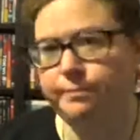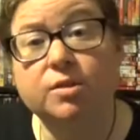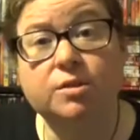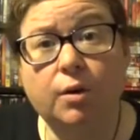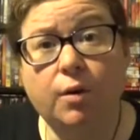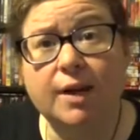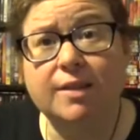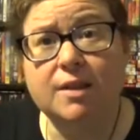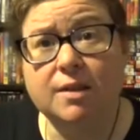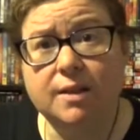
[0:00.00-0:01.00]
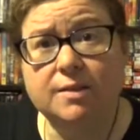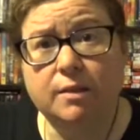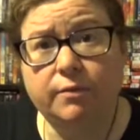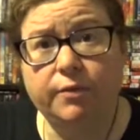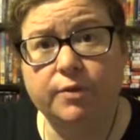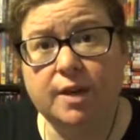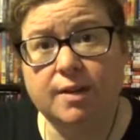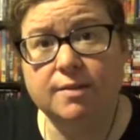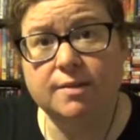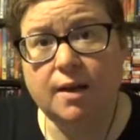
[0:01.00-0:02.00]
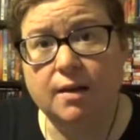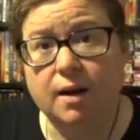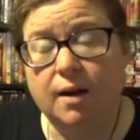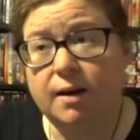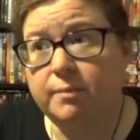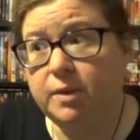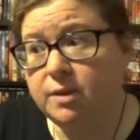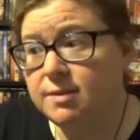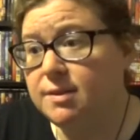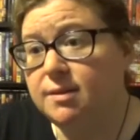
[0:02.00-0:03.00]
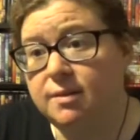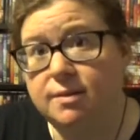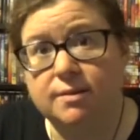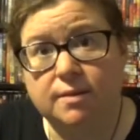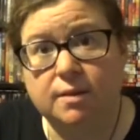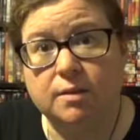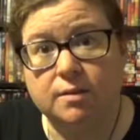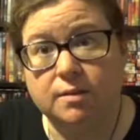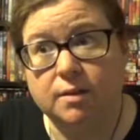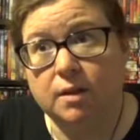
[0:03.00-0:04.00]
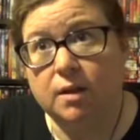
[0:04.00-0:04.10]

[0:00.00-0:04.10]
So I think that's it for Day of the Dead. I'm gonna say that this is